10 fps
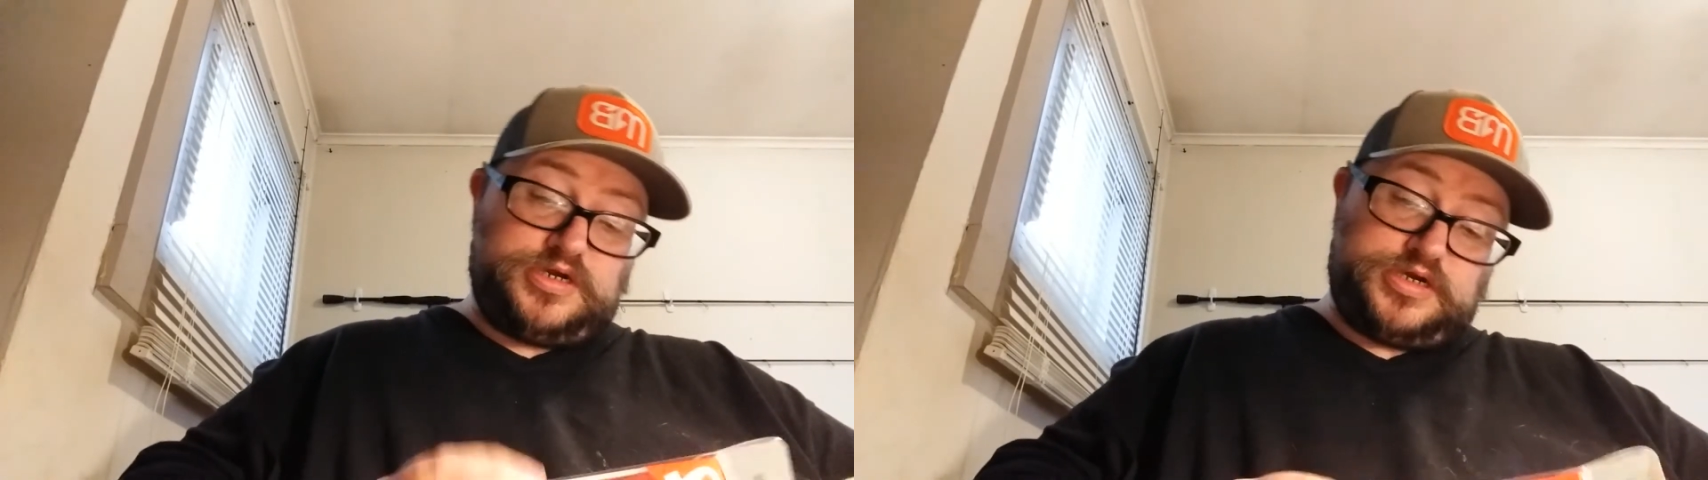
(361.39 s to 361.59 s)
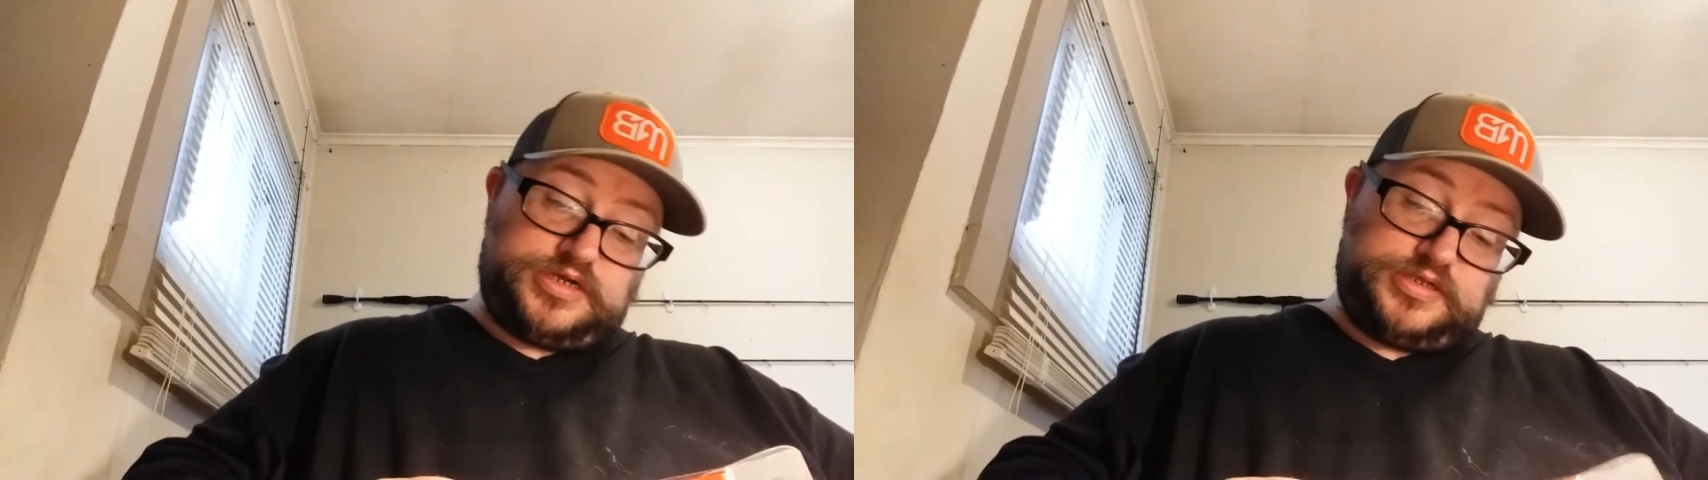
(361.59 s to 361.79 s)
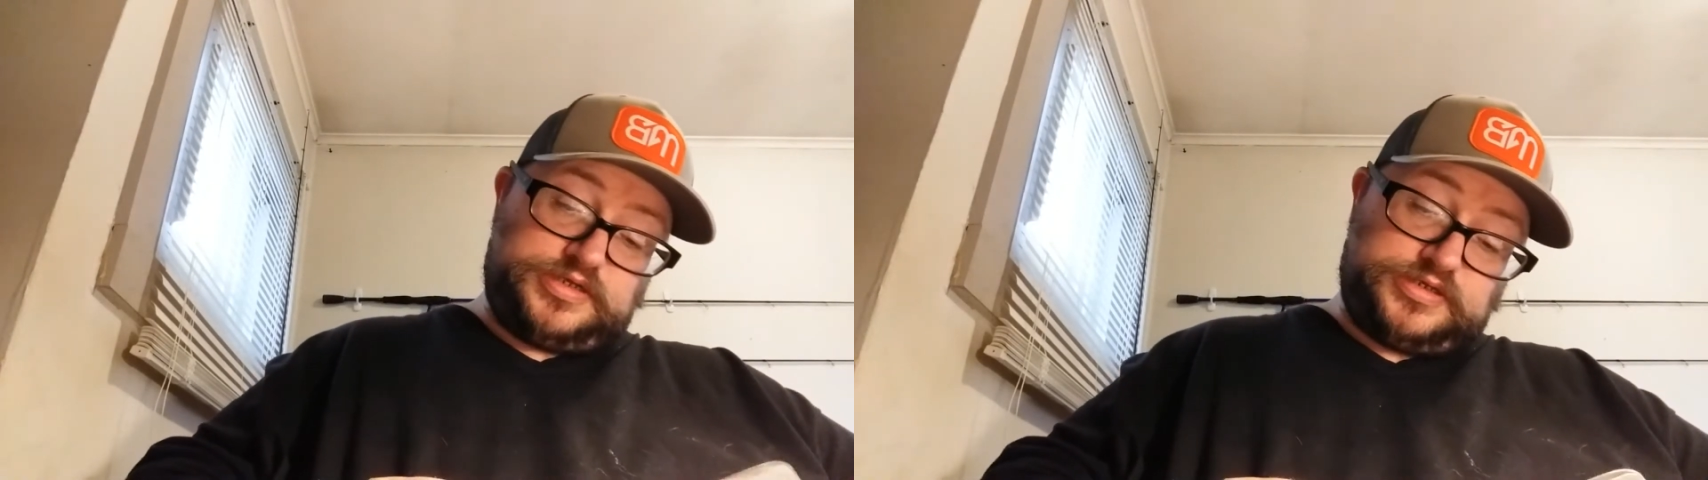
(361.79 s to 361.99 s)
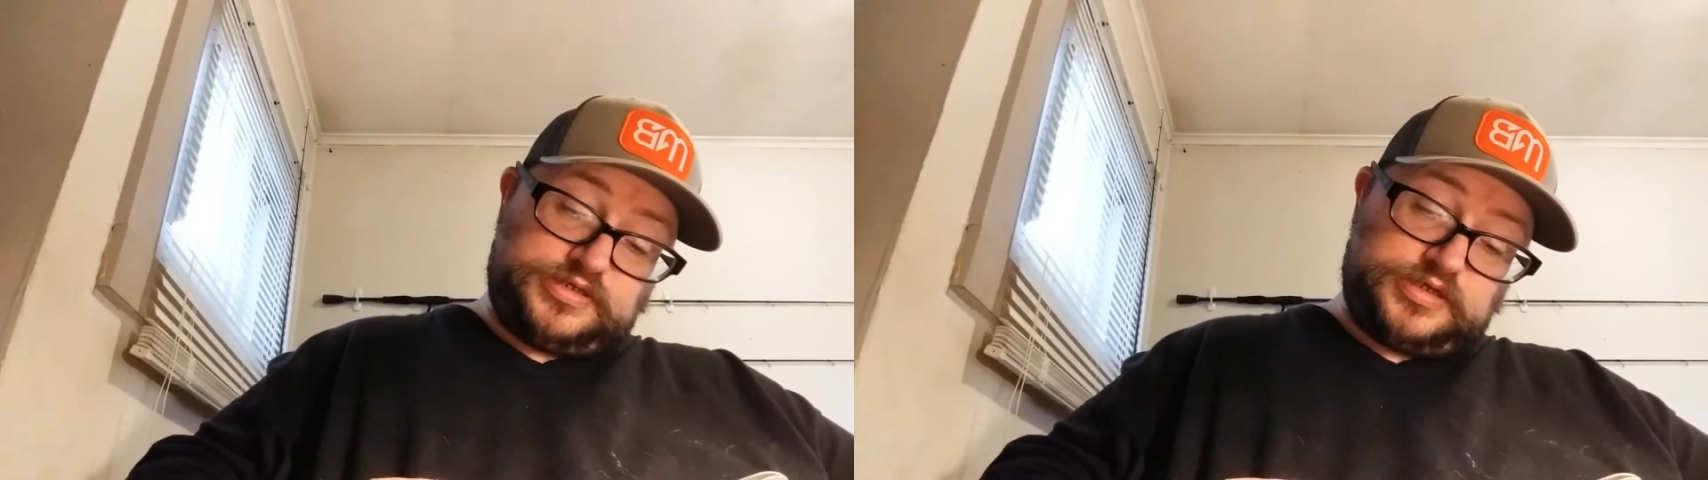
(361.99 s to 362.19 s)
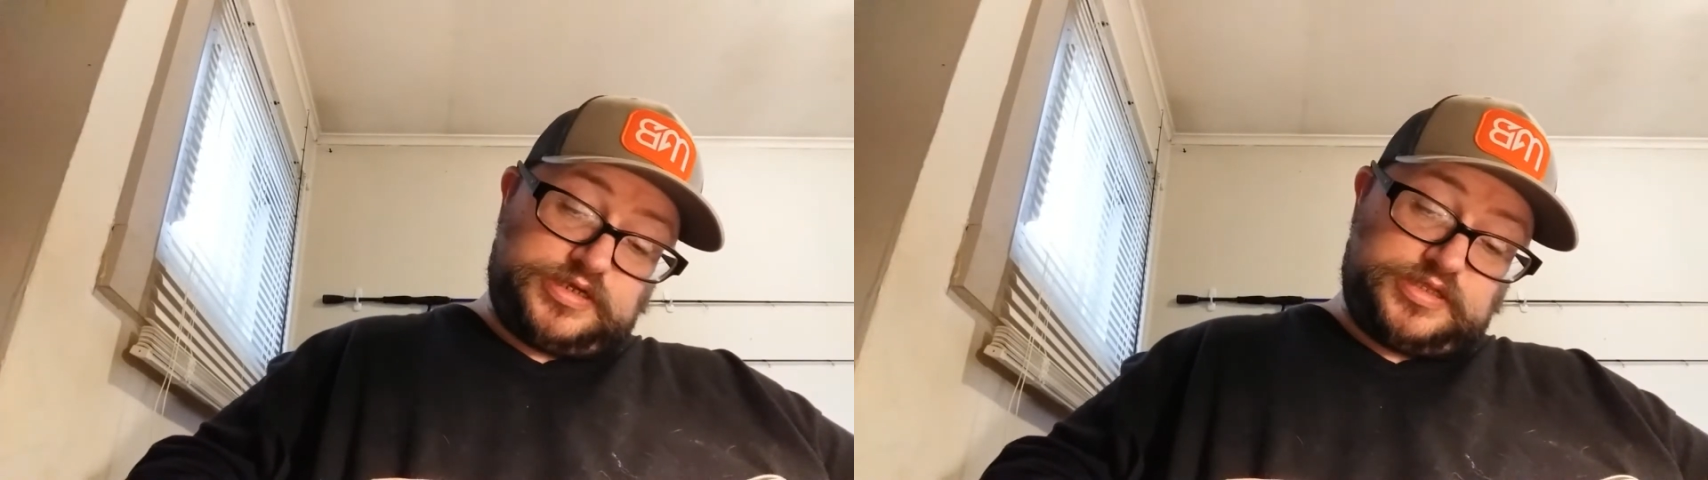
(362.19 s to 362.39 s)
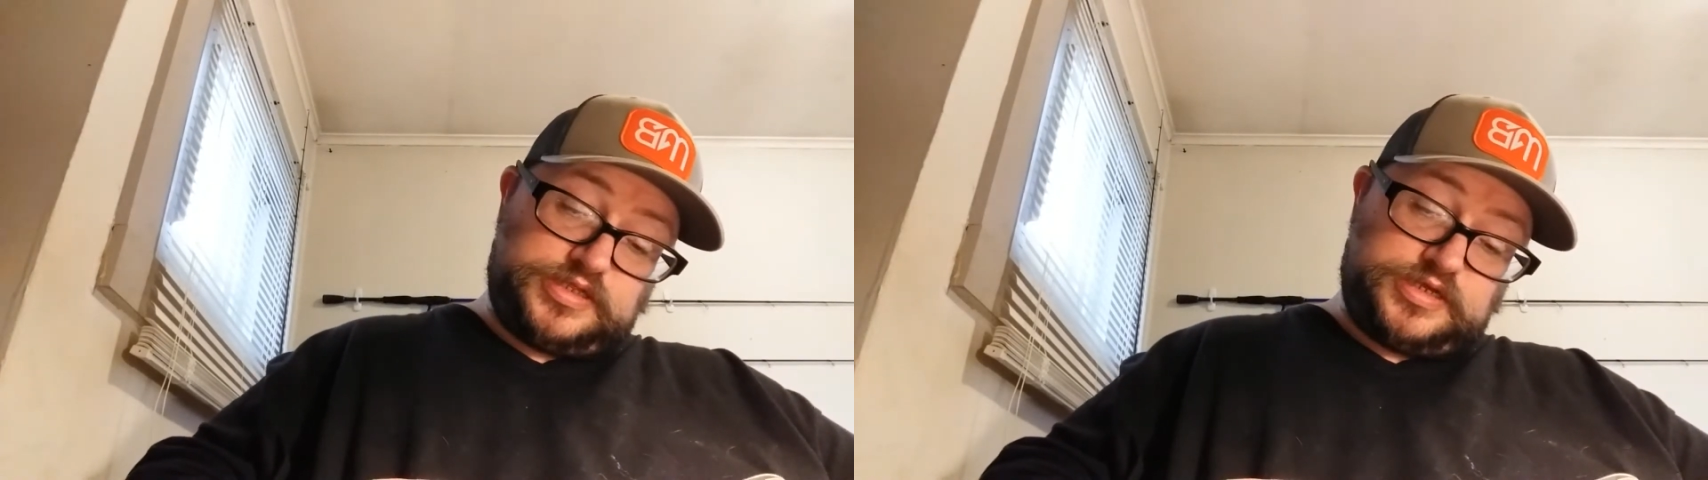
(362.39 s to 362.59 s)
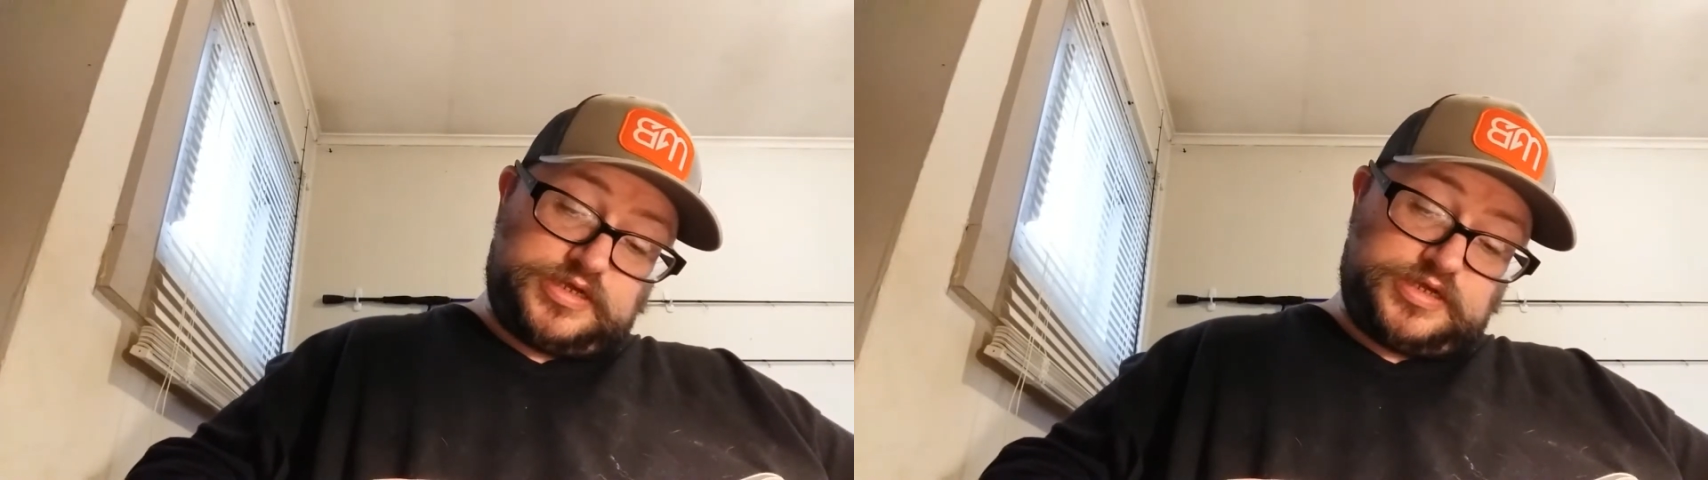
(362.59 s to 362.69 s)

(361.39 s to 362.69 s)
and this is in the